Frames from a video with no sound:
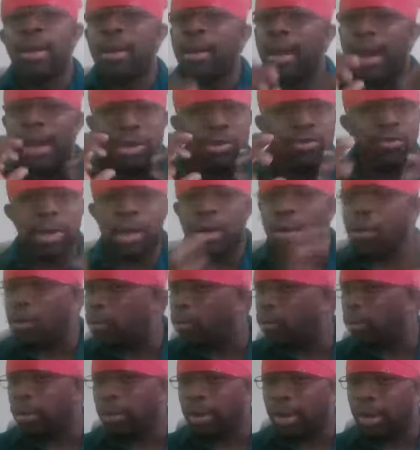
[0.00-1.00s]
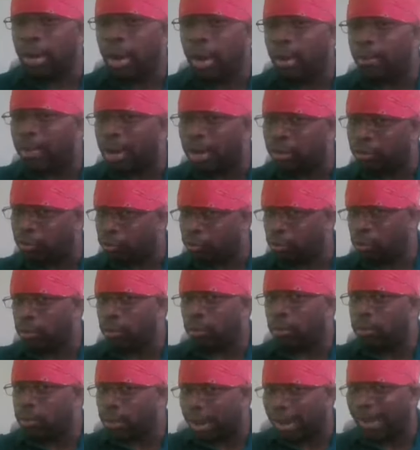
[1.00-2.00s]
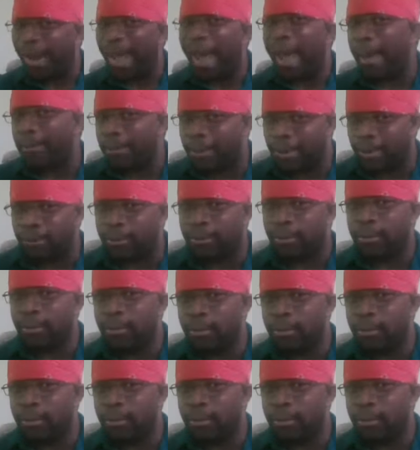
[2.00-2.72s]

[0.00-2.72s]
And you can go and look it up. It's true. It happened.